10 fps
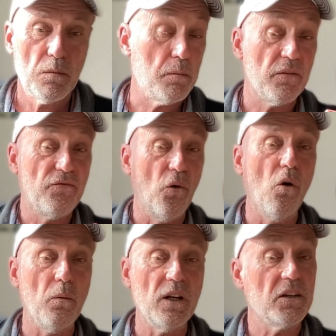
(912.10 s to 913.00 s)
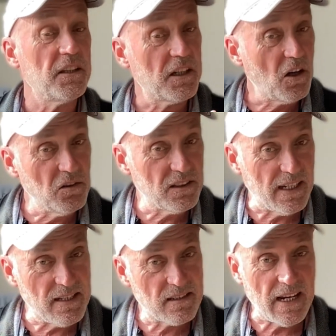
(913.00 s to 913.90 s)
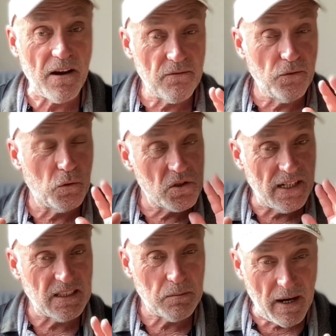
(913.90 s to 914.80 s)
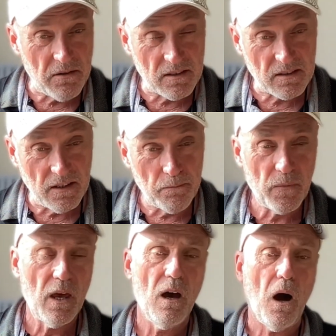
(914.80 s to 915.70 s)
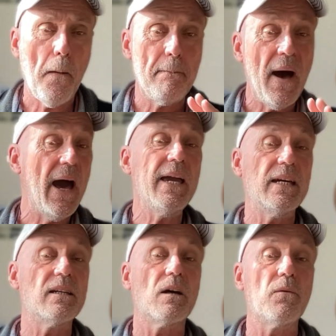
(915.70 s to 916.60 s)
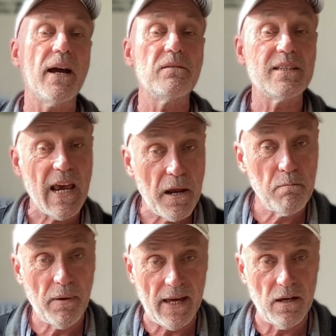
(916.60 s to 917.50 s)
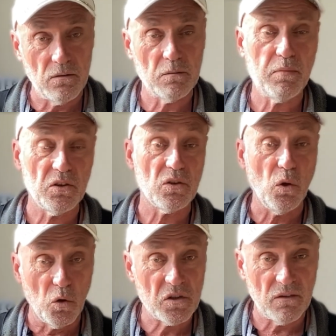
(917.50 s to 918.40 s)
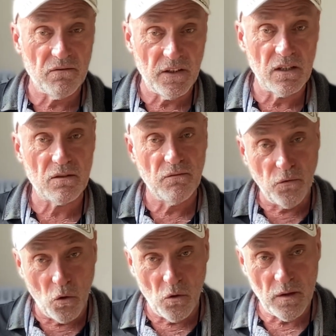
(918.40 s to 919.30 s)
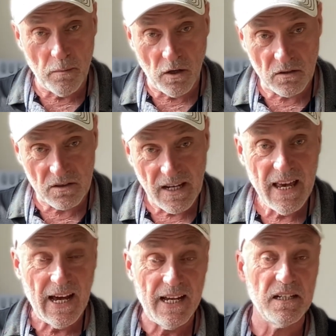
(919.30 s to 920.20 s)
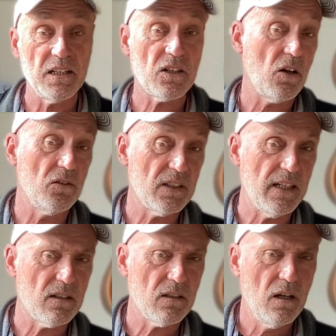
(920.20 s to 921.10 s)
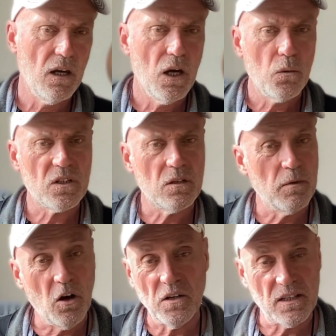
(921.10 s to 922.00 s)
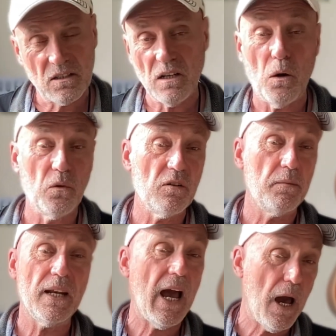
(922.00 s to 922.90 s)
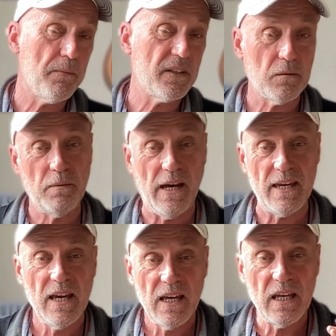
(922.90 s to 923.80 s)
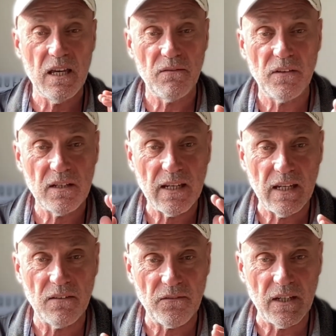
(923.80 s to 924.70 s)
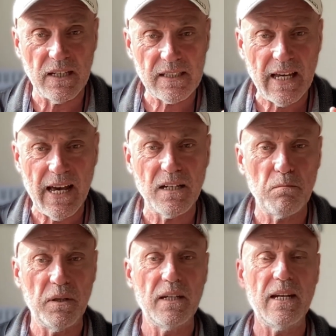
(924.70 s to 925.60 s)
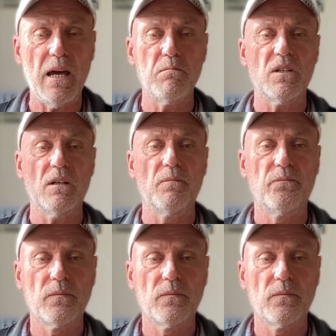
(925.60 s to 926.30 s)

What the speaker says: But before we look at the contents, and for transparency, I paid around £10 plus auction fees for the box and its contents, which, to be honest, I would have been happy to pay even if it had been empty.